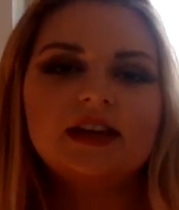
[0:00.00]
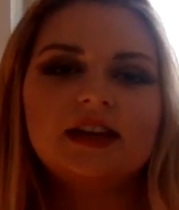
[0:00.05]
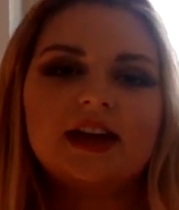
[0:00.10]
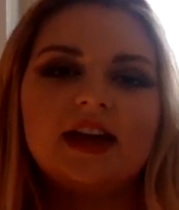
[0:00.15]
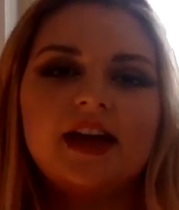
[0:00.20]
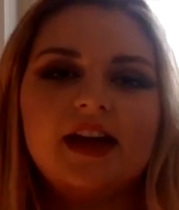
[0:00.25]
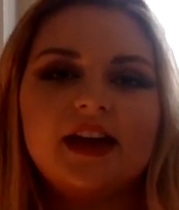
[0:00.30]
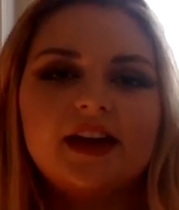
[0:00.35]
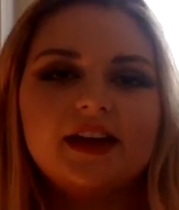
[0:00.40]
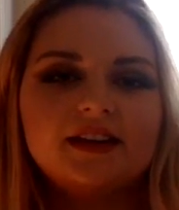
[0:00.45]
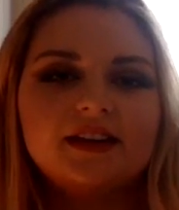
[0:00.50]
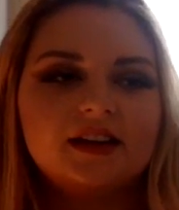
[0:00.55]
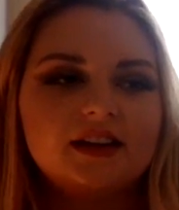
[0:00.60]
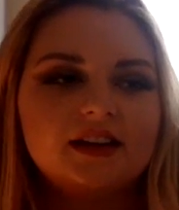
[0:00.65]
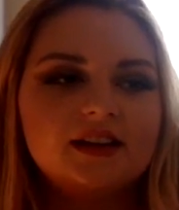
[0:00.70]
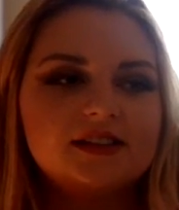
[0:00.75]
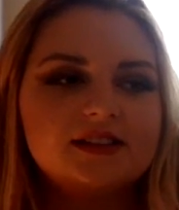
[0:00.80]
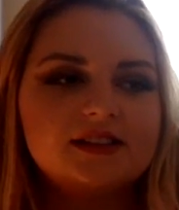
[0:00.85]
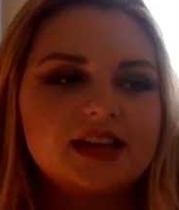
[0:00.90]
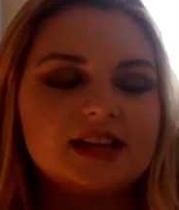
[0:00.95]
and
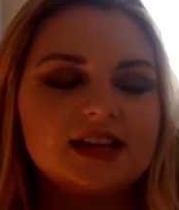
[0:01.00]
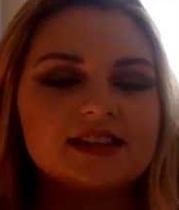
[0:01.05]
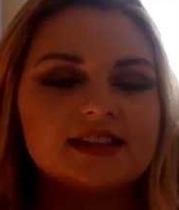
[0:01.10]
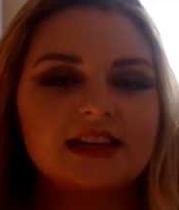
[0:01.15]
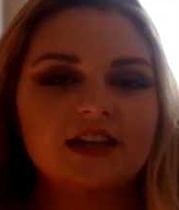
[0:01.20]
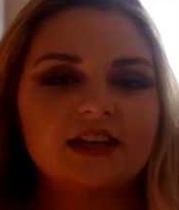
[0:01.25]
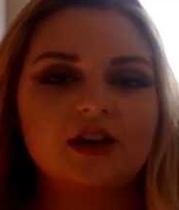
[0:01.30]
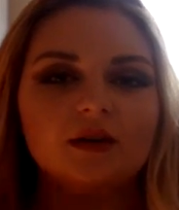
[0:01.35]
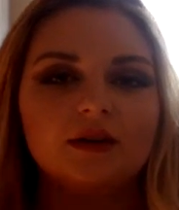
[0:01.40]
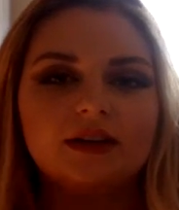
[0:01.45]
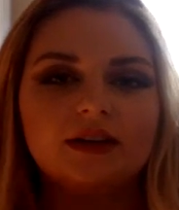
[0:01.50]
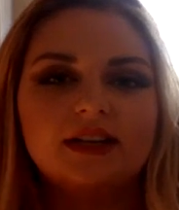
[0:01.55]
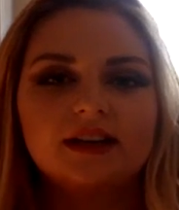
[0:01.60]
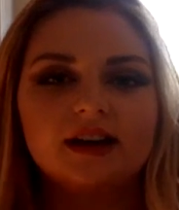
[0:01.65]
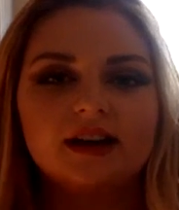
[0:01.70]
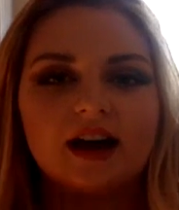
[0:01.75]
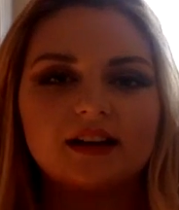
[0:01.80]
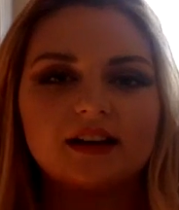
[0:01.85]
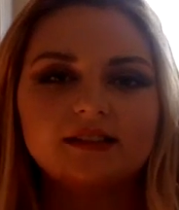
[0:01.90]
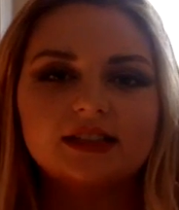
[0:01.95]
since like going to
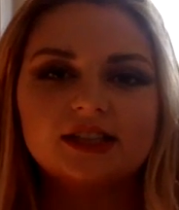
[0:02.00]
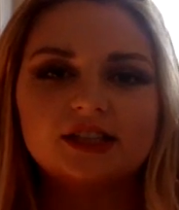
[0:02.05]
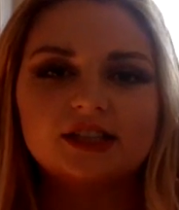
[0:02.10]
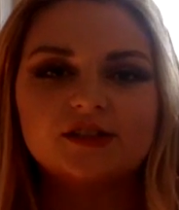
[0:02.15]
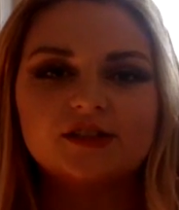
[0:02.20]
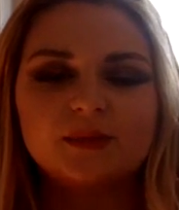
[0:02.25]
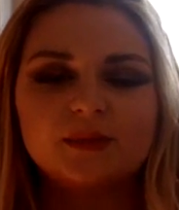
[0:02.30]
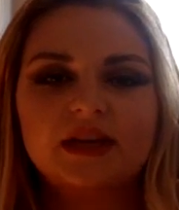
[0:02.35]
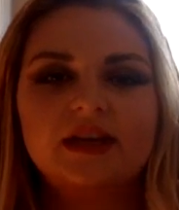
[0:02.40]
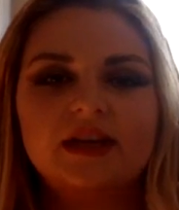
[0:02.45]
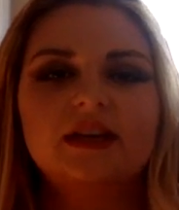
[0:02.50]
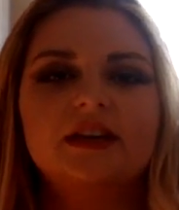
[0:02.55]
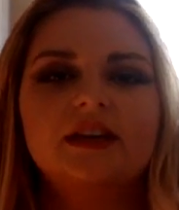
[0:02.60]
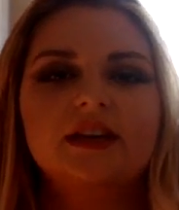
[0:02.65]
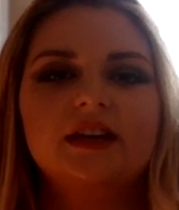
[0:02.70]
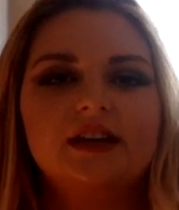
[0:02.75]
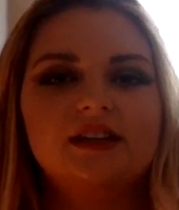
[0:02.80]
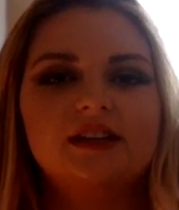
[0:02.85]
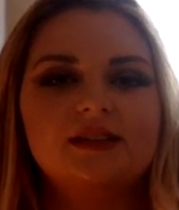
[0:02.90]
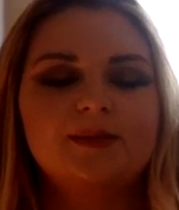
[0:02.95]
college and being
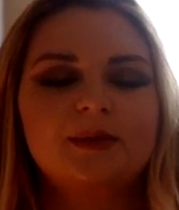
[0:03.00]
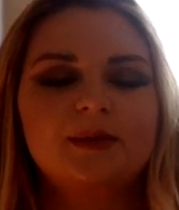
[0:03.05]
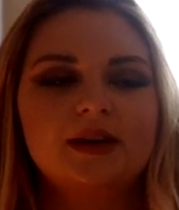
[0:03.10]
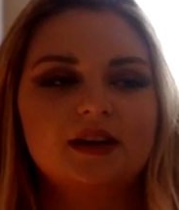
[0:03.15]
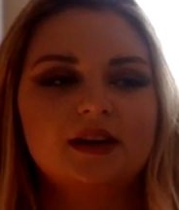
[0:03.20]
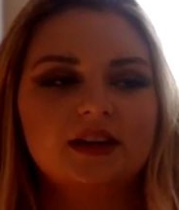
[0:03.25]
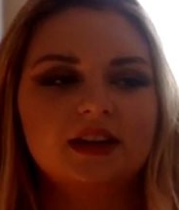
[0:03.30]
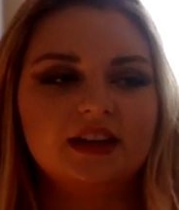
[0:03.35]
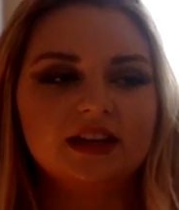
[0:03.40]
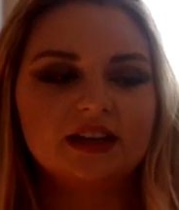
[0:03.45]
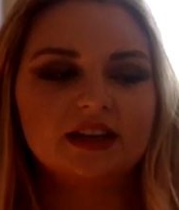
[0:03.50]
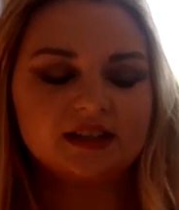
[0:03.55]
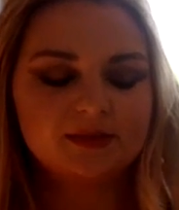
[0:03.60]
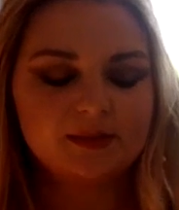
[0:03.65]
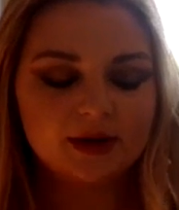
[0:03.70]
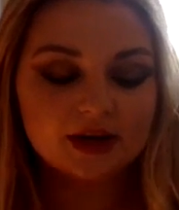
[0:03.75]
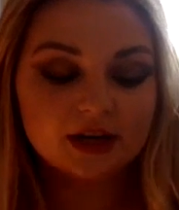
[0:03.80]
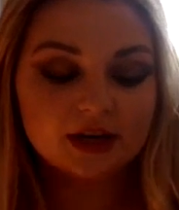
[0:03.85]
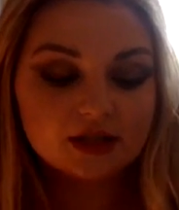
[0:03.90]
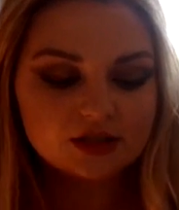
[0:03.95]
experience like
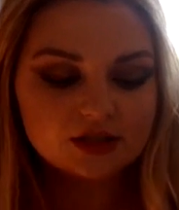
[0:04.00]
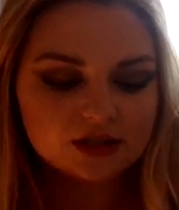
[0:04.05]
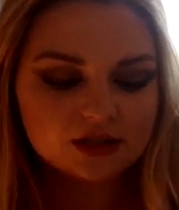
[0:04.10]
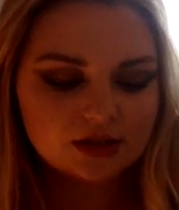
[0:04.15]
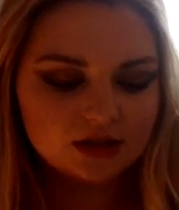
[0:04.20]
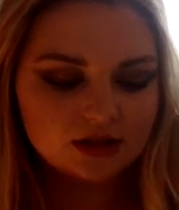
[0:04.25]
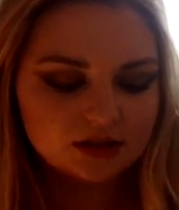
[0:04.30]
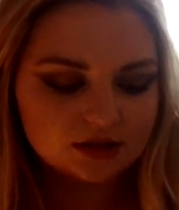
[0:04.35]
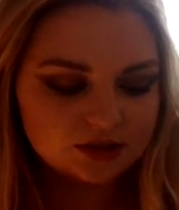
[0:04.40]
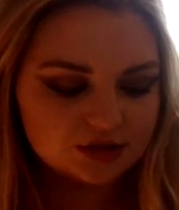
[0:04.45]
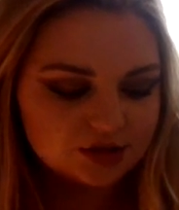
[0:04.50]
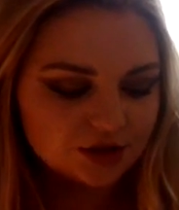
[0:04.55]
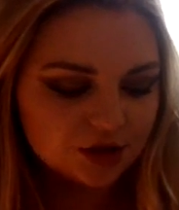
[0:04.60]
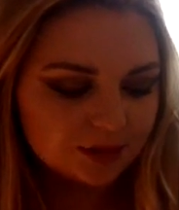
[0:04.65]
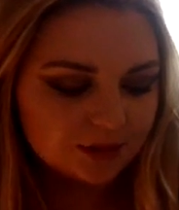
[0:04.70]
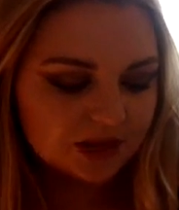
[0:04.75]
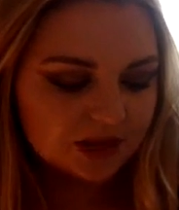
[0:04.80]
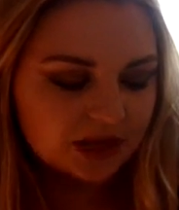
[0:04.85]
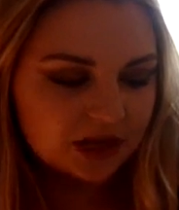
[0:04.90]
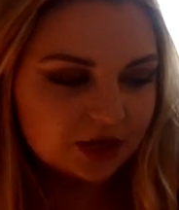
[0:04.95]
experiencing so
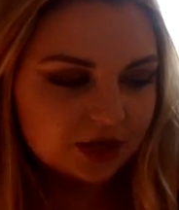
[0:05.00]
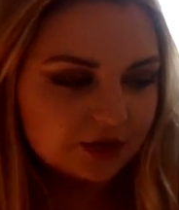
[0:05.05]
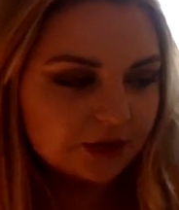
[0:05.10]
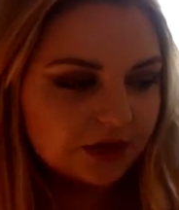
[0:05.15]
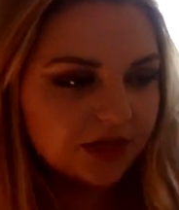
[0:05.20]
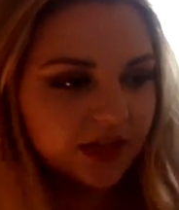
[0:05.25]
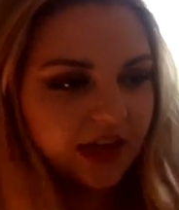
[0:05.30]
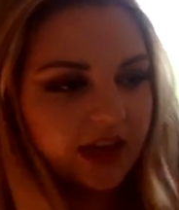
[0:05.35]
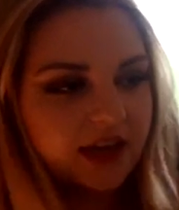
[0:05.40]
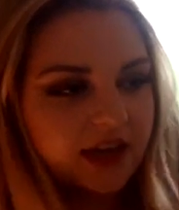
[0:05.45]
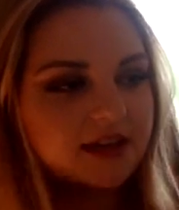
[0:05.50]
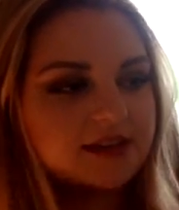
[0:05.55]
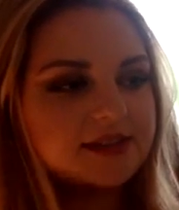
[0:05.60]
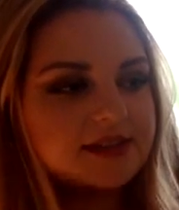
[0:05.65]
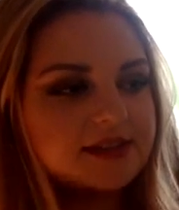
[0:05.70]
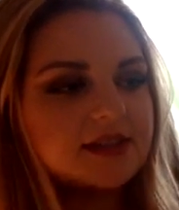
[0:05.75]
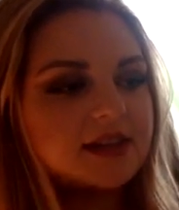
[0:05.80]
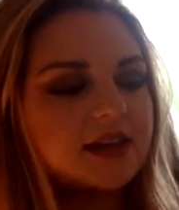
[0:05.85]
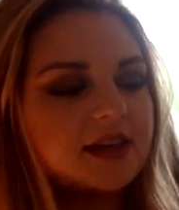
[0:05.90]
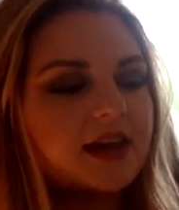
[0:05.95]
many new
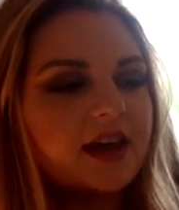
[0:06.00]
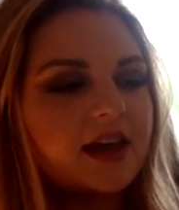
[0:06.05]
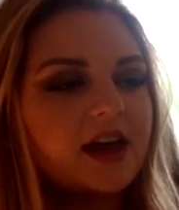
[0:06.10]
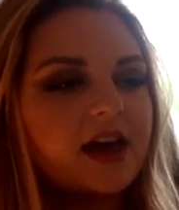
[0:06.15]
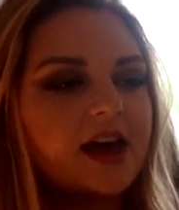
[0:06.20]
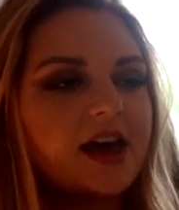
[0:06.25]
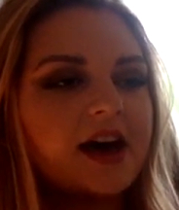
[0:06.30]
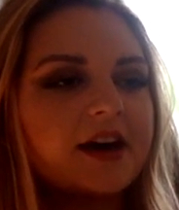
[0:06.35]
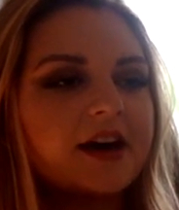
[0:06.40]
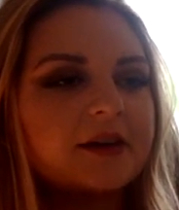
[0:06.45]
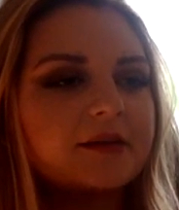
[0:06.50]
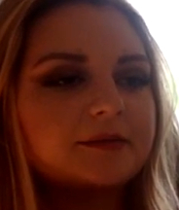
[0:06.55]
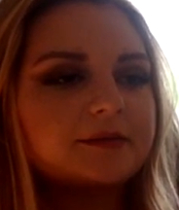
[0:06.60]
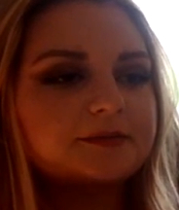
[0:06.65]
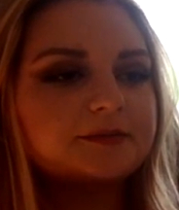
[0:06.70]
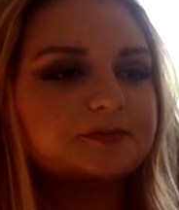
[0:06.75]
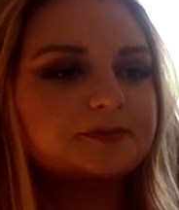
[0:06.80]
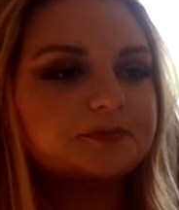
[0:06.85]
things um